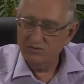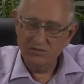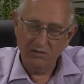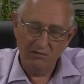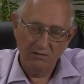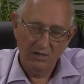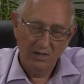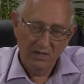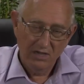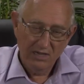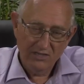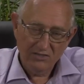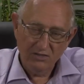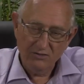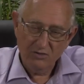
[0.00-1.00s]
So
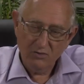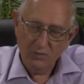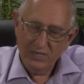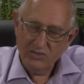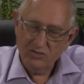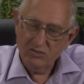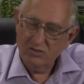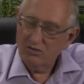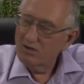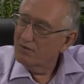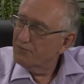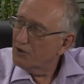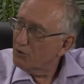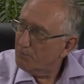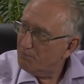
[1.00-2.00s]
it's a question
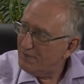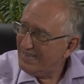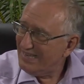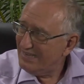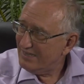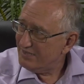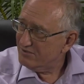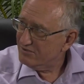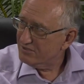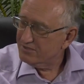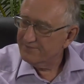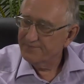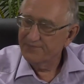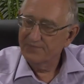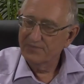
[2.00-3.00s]
of obedience.